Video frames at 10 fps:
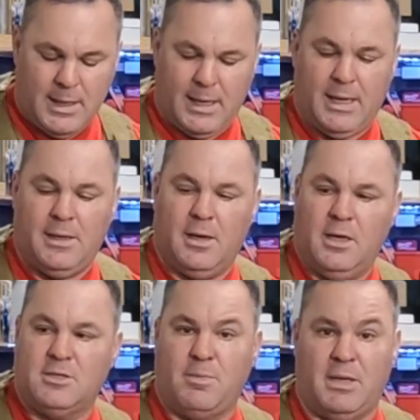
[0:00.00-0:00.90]
and
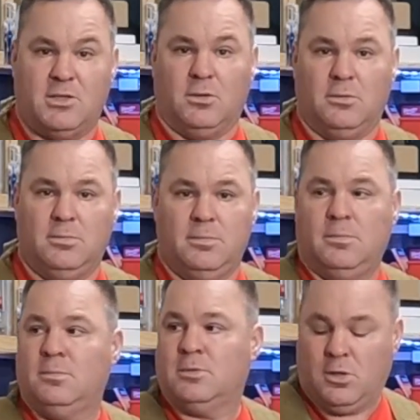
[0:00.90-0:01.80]
it's a pencil.
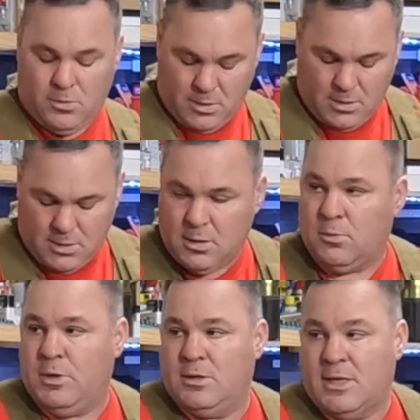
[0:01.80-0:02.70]
So
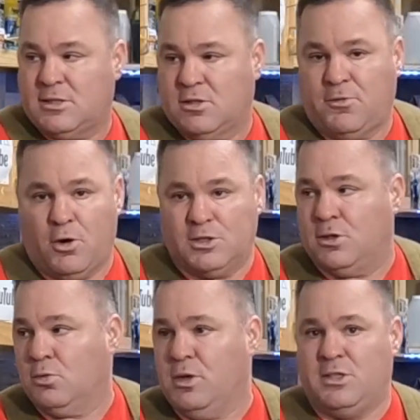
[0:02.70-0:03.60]
that's as far as
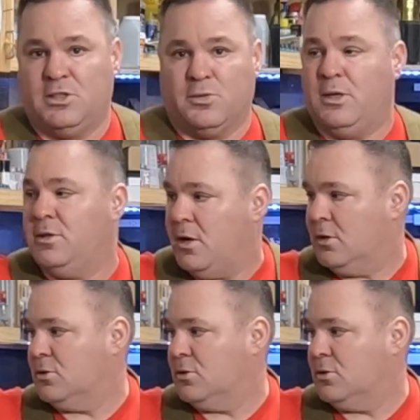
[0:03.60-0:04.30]
it'll reach, is right there.